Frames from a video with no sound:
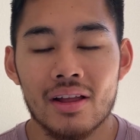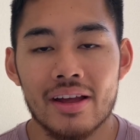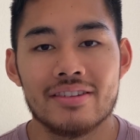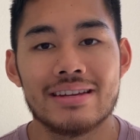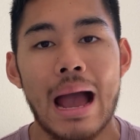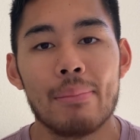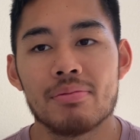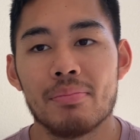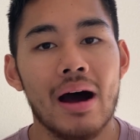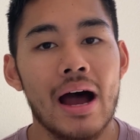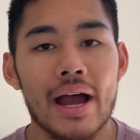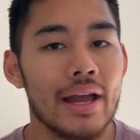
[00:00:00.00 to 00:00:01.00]
It's capped
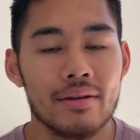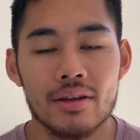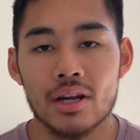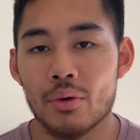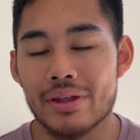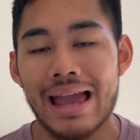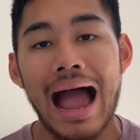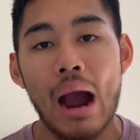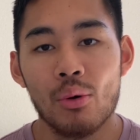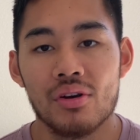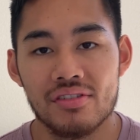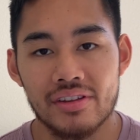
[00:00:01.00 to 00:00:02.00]
by, the
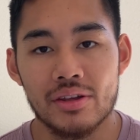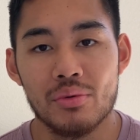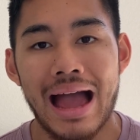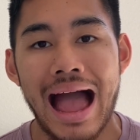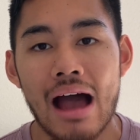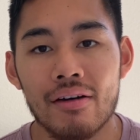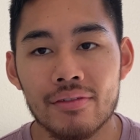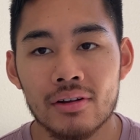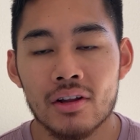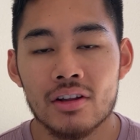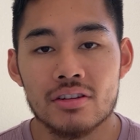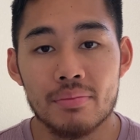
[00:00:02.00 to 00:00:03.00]
hours that you have
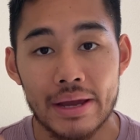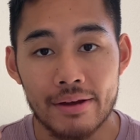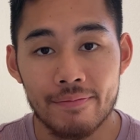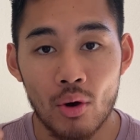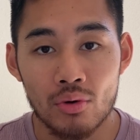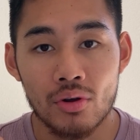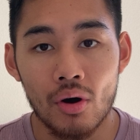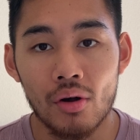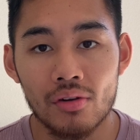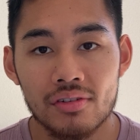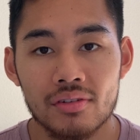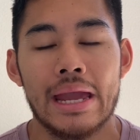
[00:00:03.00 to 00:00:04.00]
to make phone
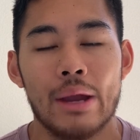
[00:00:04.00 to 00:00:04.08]
calls.